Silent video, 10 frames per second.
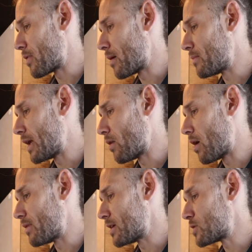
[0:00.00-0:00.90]
thumbnail
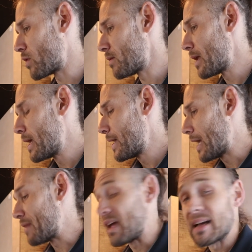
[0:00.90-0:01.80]
on this one.
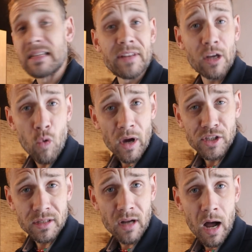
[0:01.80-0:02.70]
If you guys have any
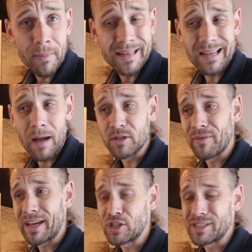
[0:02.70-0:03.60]
questions, comments,
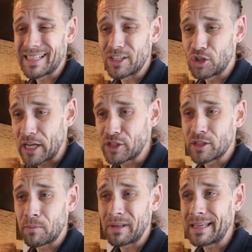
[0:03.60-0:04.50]
observations,
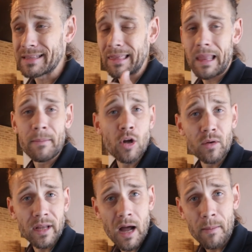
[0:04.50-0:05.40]
suggestions, please let me know
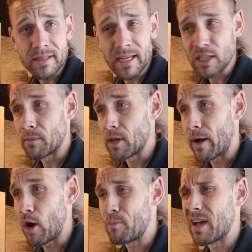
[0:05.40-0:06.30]
in the comment section below.
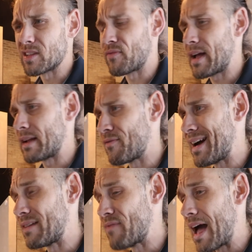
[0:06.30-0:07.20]
I hope you guys are
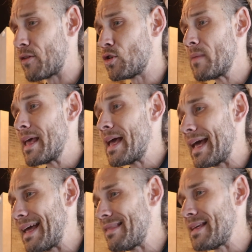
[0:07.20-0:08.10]
finding value
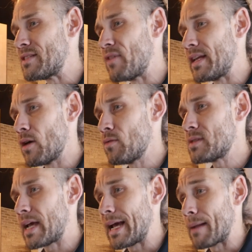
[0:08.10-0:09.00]
in these
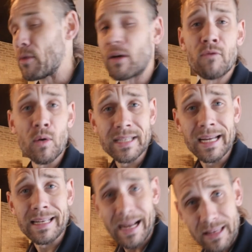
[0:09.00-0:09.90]
videos, and I'm looking forward to
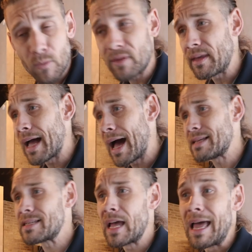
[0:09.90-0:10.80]
connecting with you
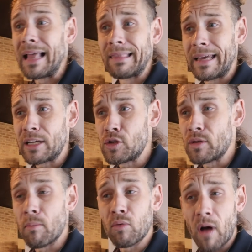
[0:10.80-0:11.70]
guys. Link to
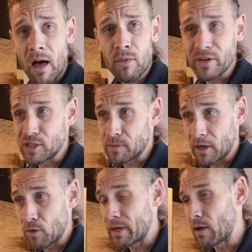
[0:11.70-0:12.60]
the broth, which has
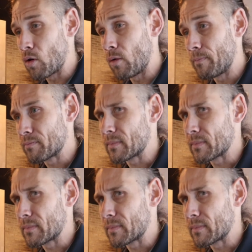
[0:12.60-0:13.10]
been critical,